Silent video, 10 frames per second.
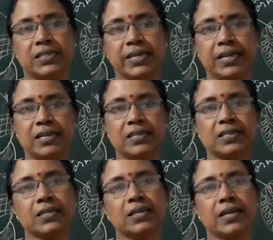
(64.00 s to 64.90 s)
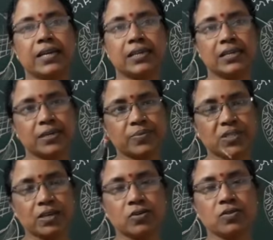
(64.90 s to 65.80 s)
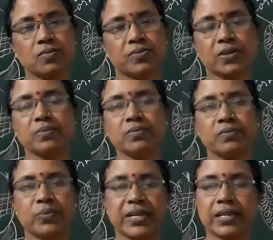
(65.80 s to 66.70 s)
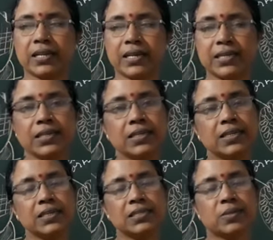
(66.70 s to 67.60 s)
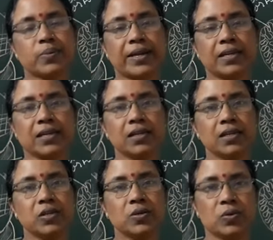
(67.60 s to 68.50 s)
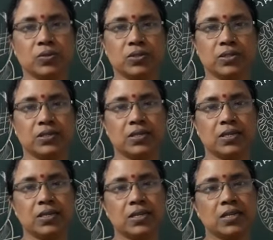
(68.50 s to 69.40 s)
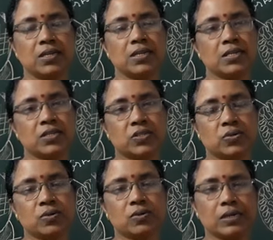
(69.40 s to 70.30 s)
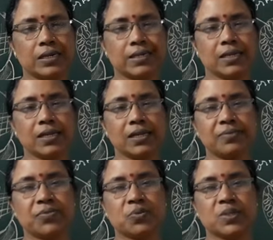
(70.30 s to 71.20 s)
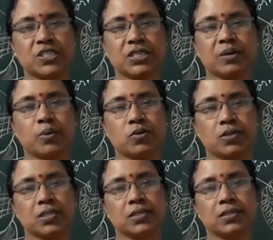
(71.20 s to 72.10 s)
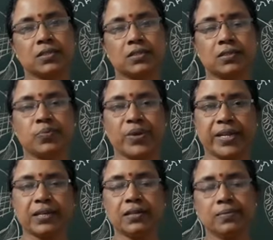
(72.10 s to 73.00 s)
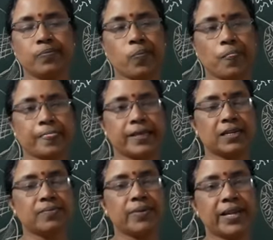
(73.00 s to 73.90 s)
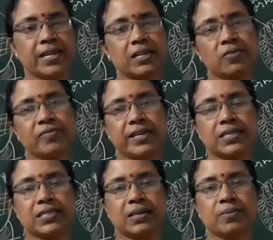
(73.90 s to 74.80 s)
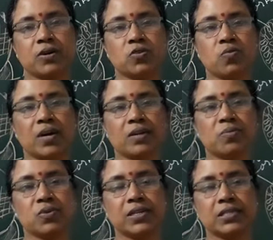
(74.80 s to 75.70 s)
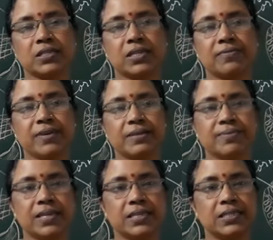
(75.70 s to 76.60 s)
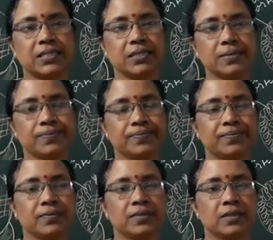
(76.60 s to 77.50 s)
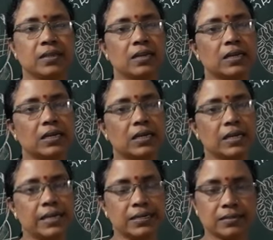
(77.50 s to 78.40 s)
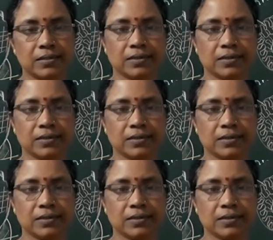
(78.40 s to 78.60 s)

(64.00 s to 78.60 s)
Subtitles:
enter and comes out from brain and spinal cord. So little information about the brain. That brain weighs about 1.35 kg and